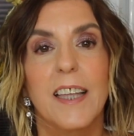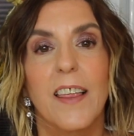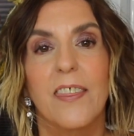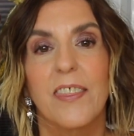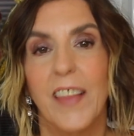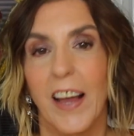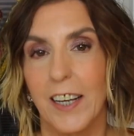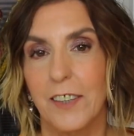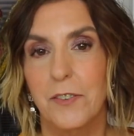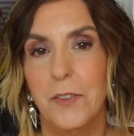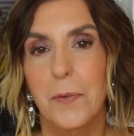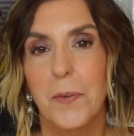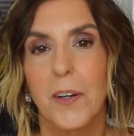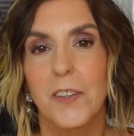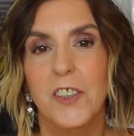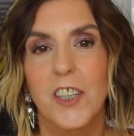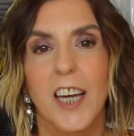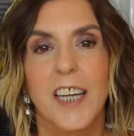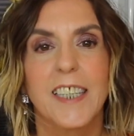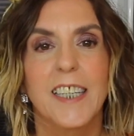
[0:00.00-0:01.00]
Thanks for
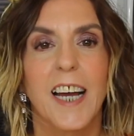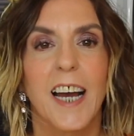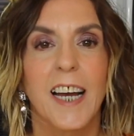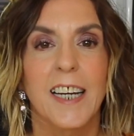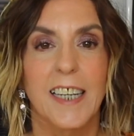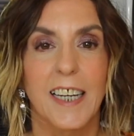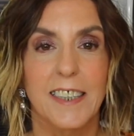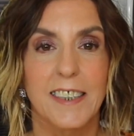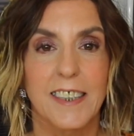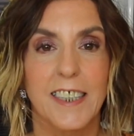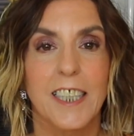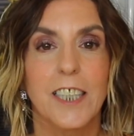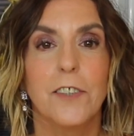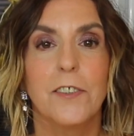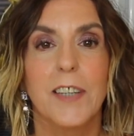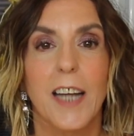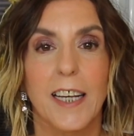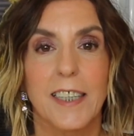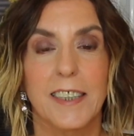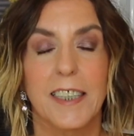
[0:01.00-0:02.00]
watching, and I'll see you
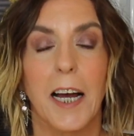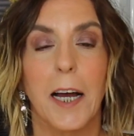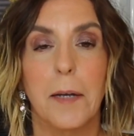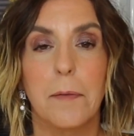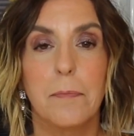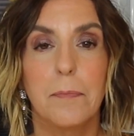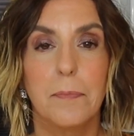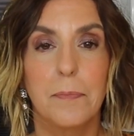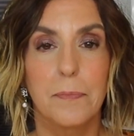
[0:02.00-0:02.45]
next time.